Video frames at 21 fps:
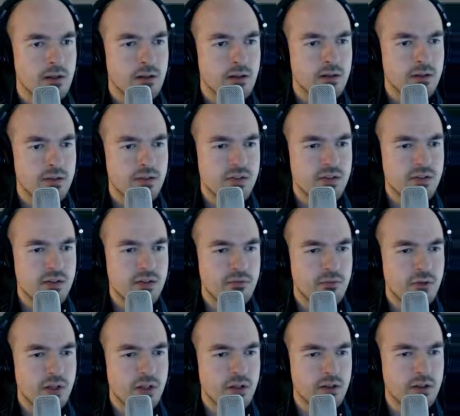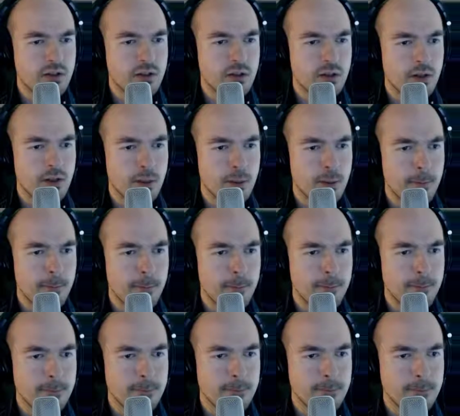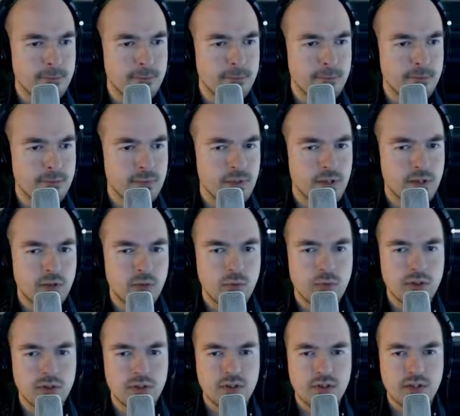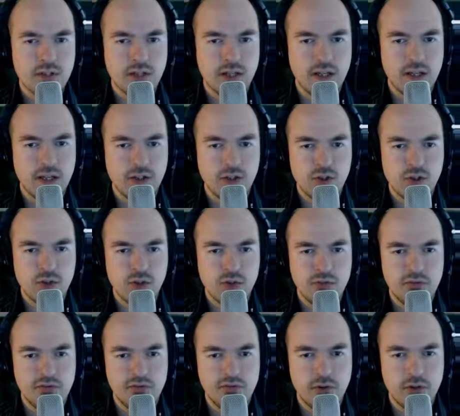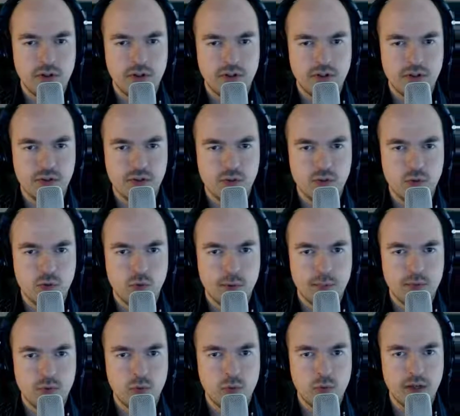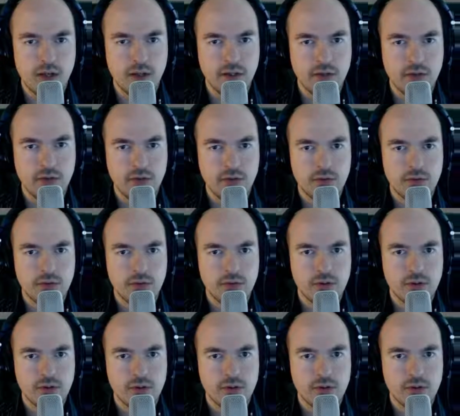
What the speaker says: Let's see if we can... I don't want to get too far into swept wings.